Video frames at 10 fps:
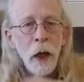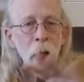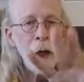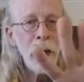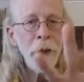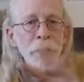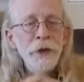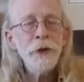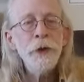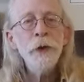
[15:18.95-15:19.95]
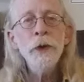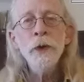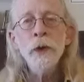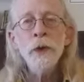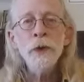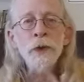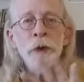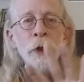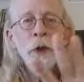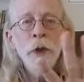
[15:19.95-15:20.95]
I choose
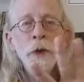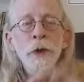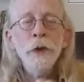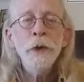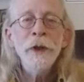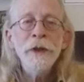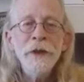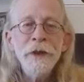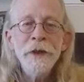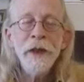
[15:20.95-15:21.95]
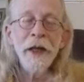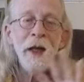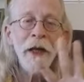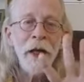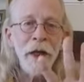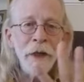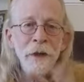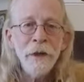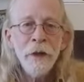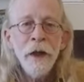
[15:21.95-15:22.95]
to instead